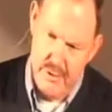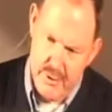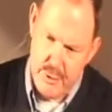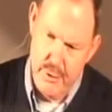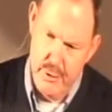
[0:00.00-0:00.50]
in
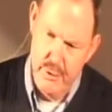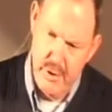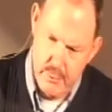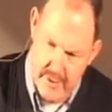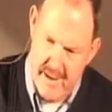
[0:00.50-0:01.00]
true
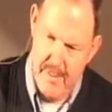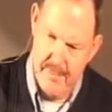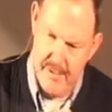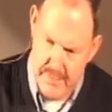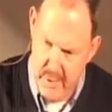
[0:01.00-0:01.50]

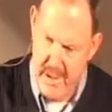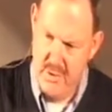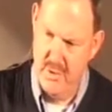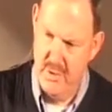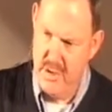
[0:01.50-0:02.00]
redemptive
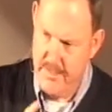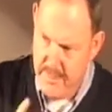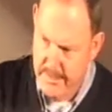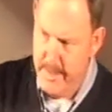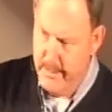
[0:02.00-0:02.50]

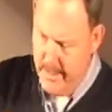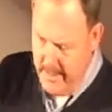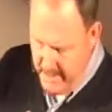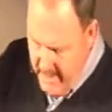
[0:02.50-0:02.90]
relationships and biblical